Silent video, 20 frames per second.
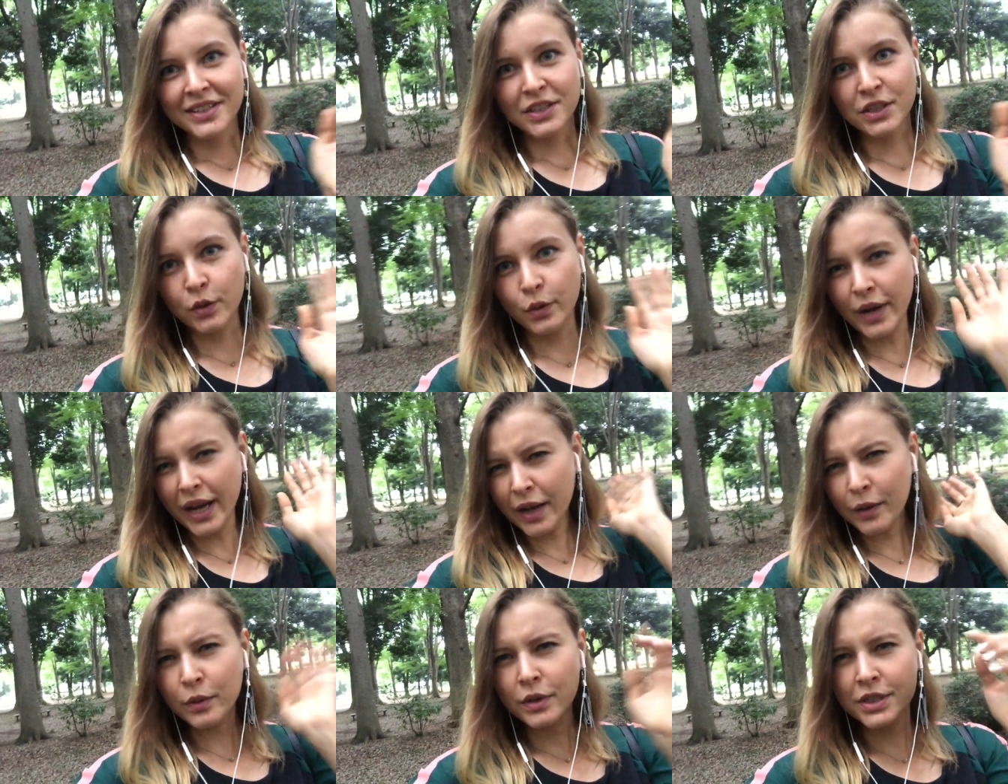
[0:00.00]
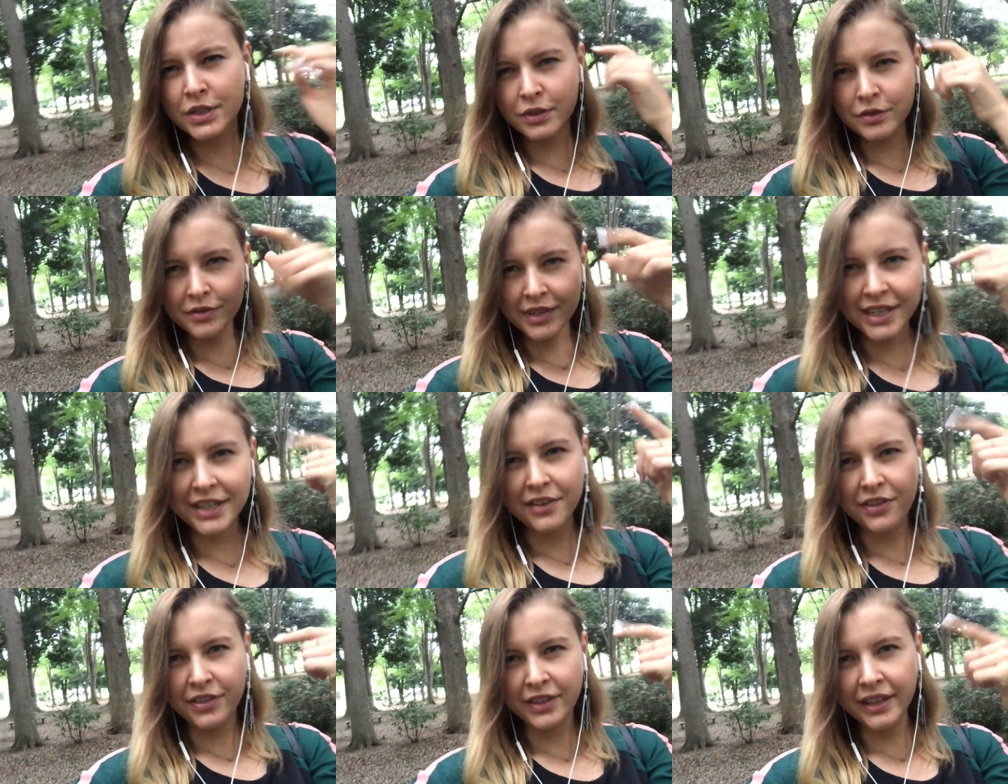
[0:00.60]
So I was
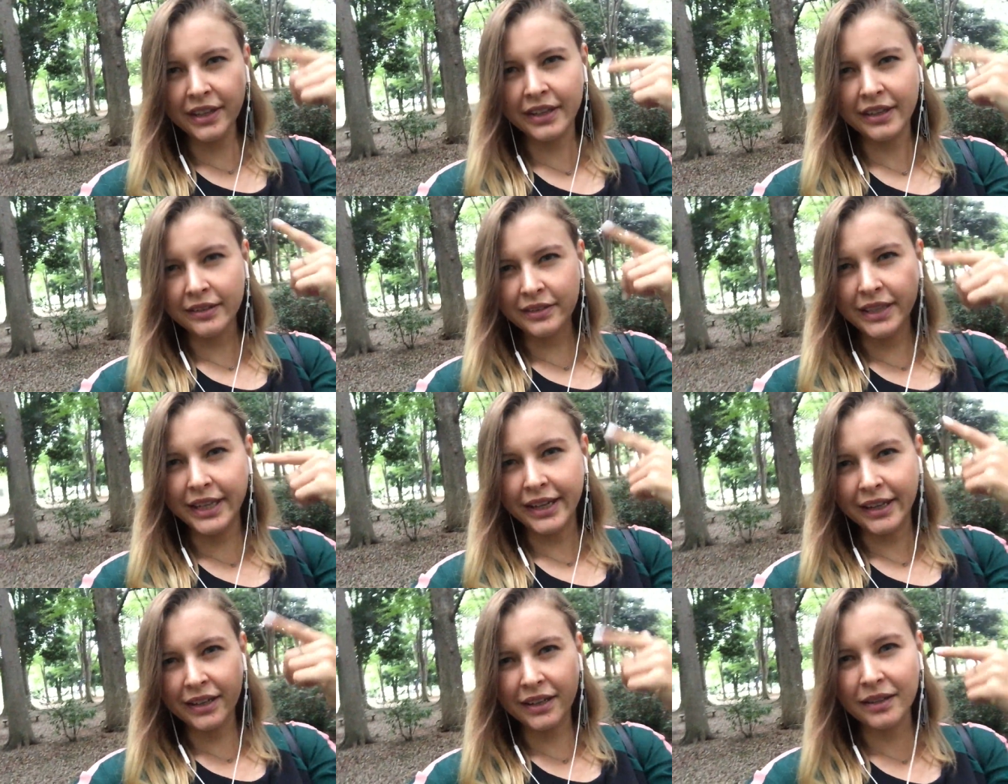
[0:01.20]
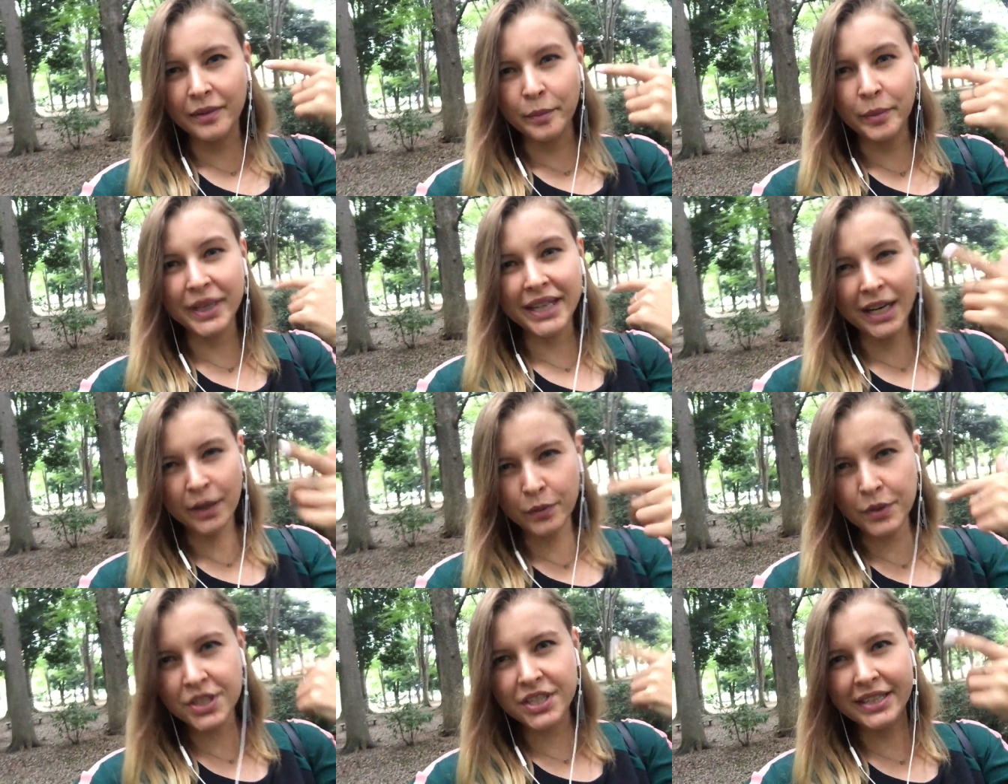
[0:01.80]
already thinking like, but
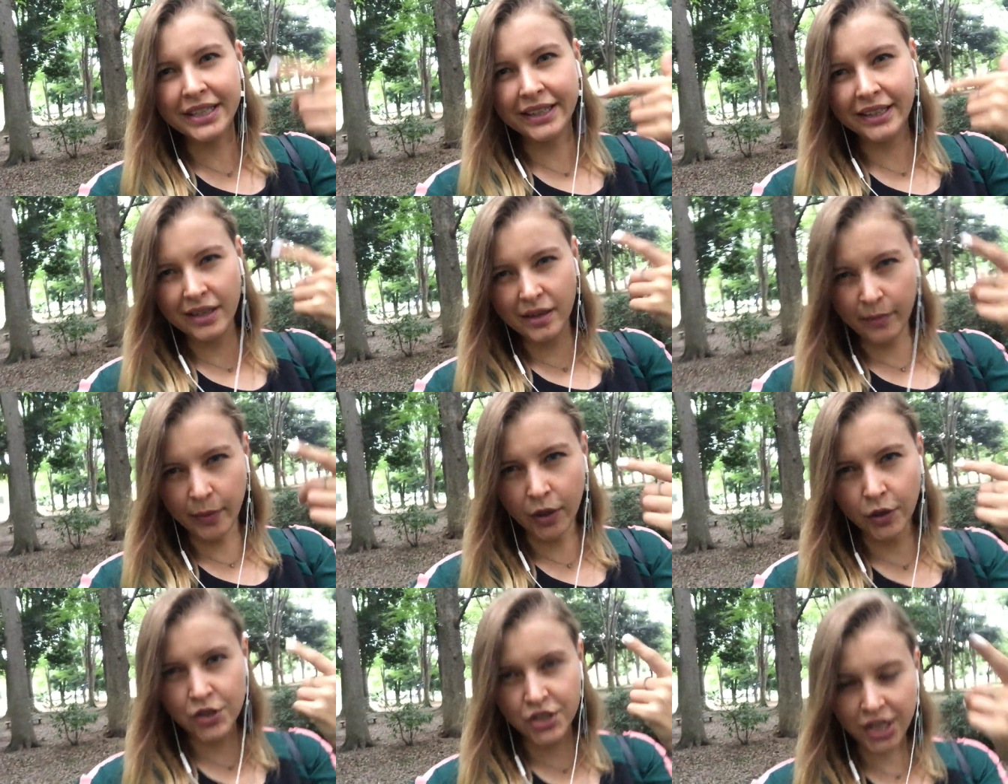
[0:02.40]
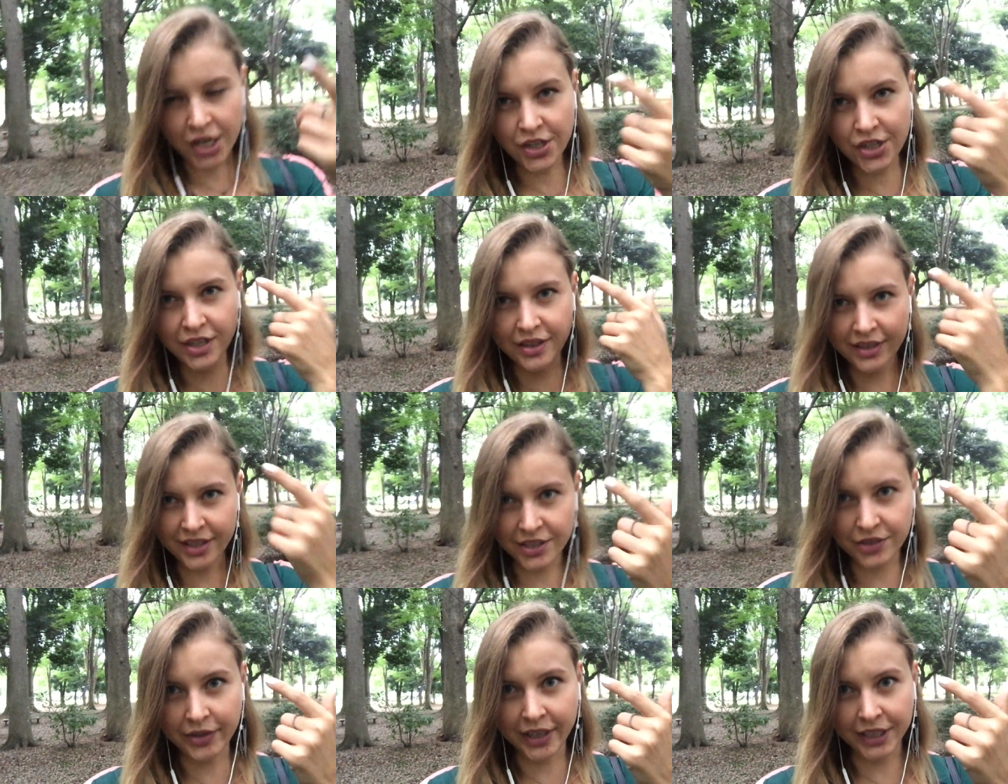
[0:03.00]
I was thinking about changing
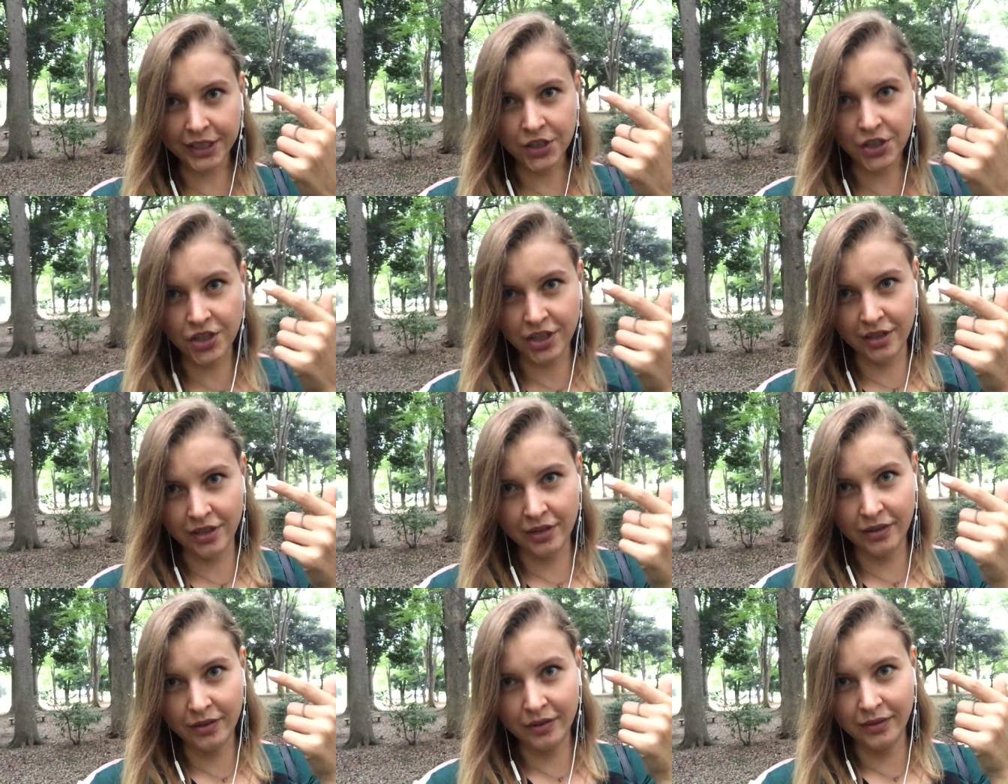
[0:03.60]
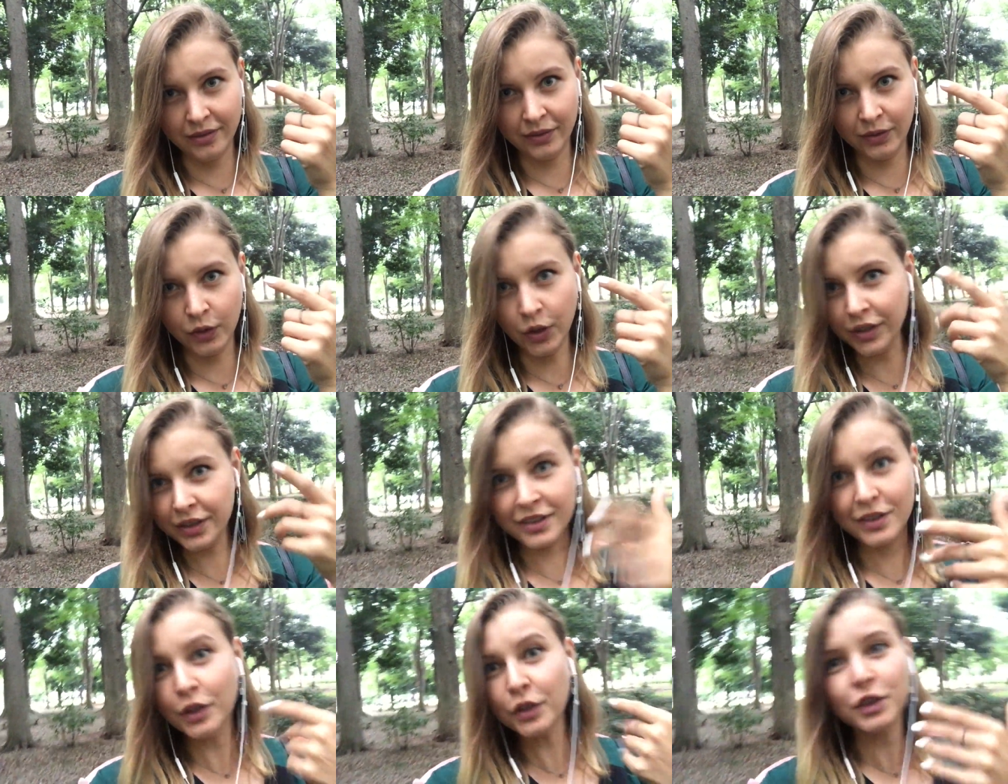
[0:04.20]
the strategy,
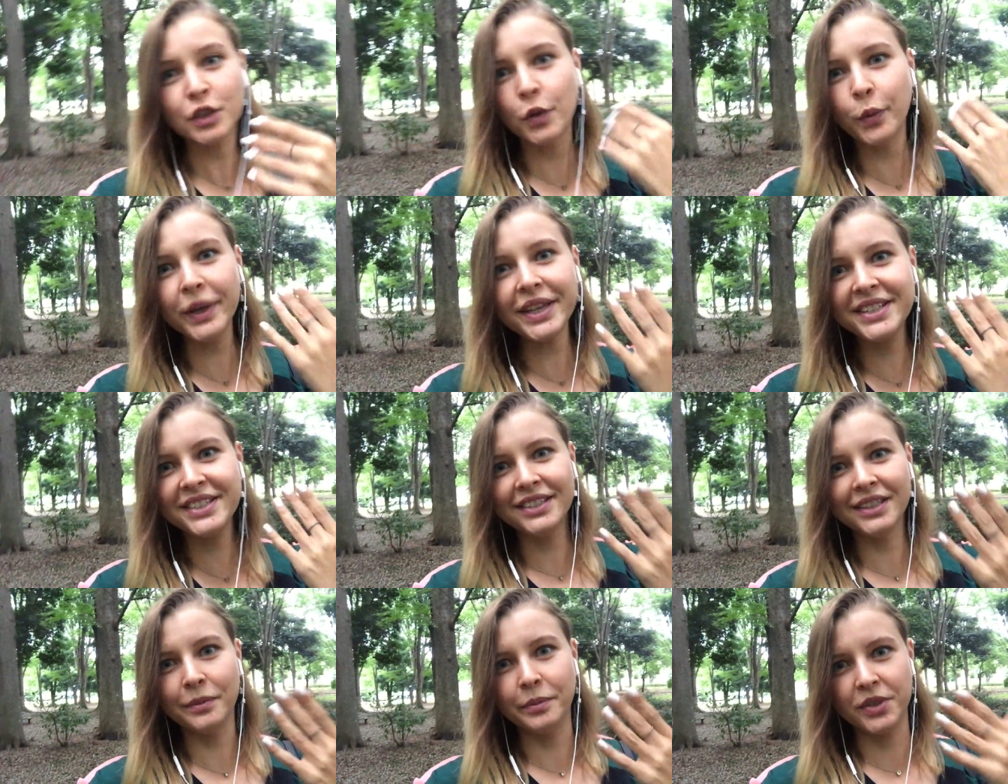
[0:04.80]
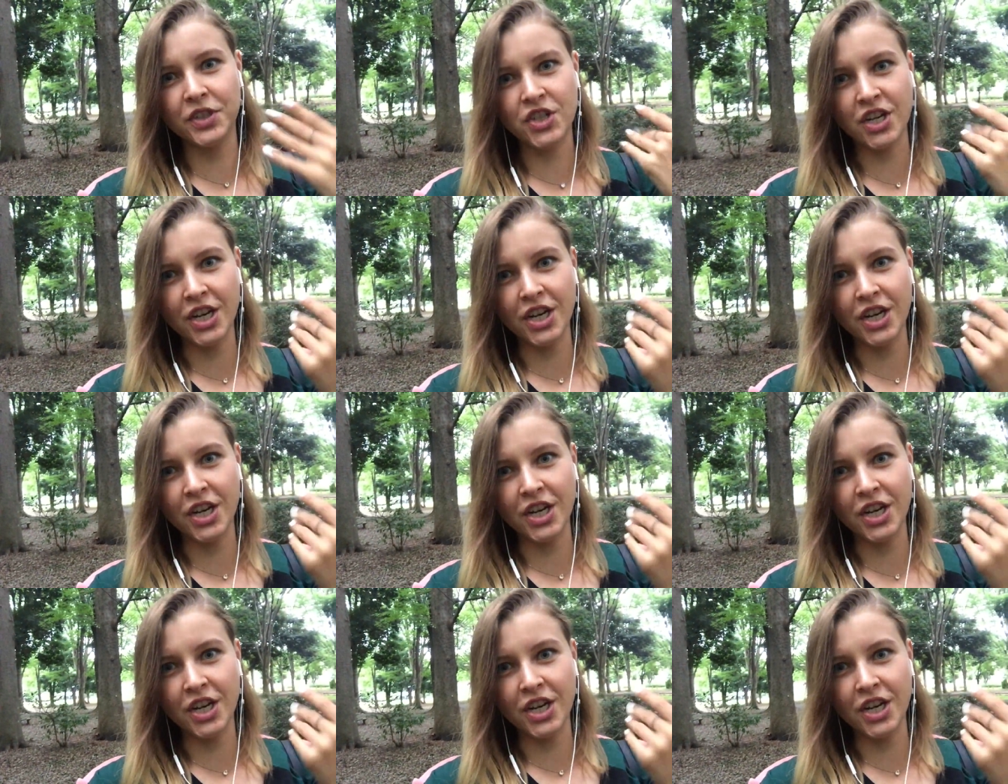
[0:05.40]
not quitting, but